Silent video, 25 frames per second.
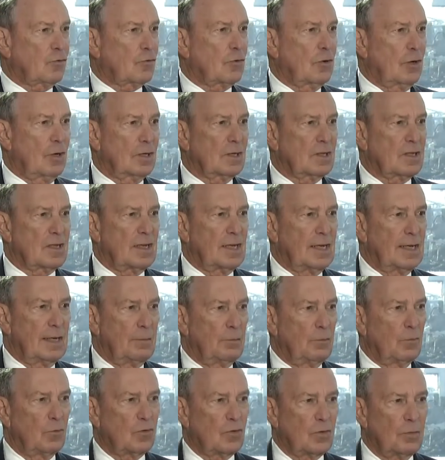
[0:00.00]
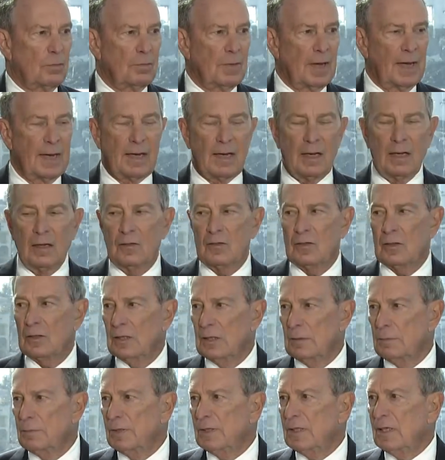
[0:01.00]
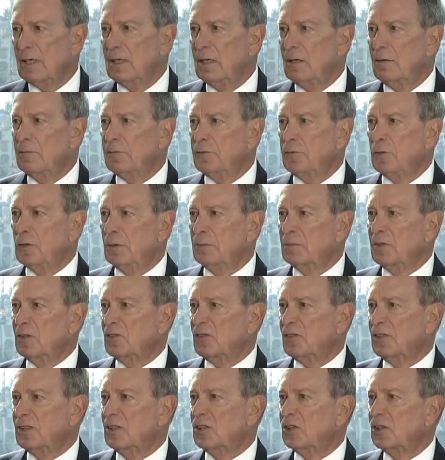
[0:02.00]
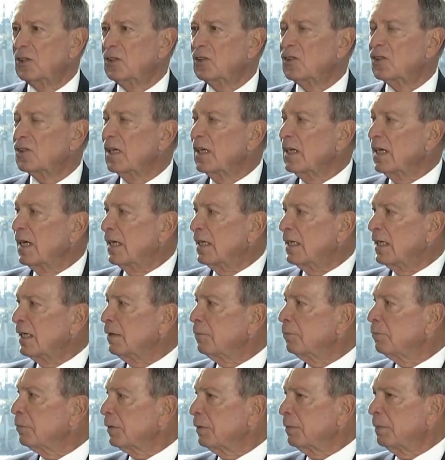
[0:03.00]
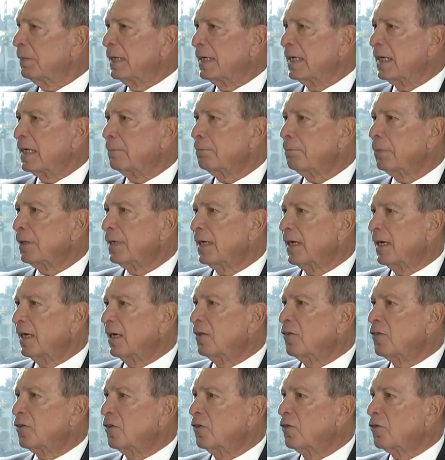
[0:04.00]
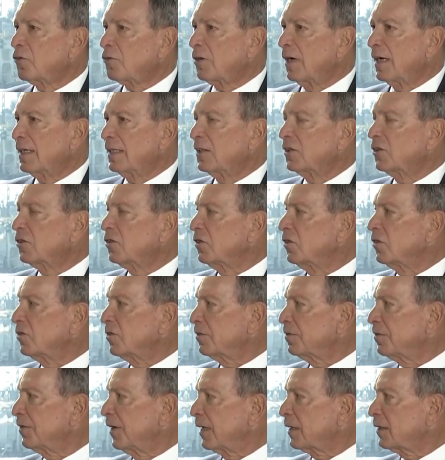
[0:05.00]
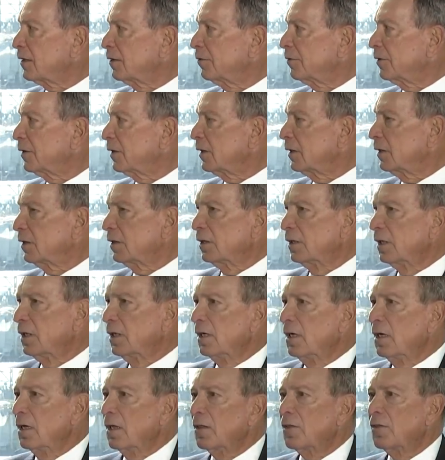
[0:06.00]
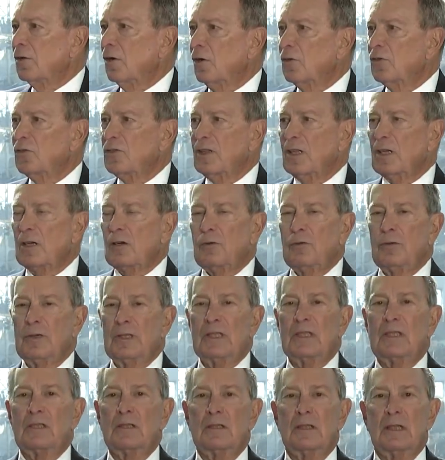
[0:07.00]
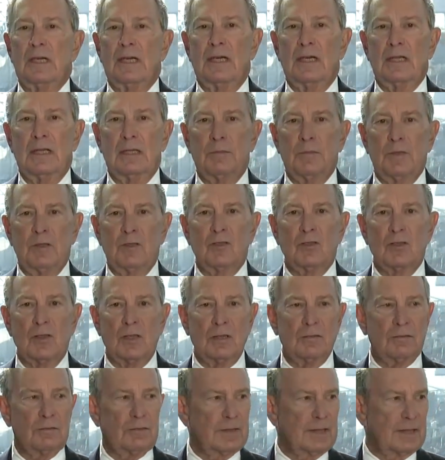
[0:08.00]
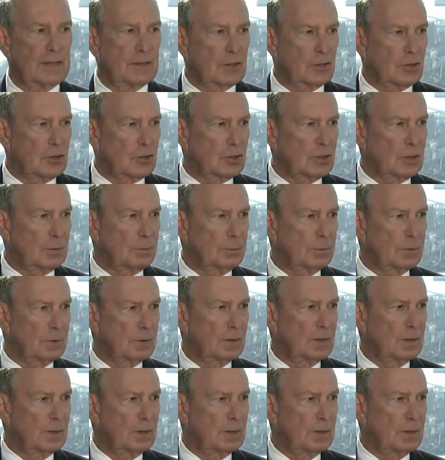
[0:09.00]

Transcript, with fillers: strong teams, making deliberate and informed decisions, and implementing plans and strategies effectively. Those are the critical elements of leadership.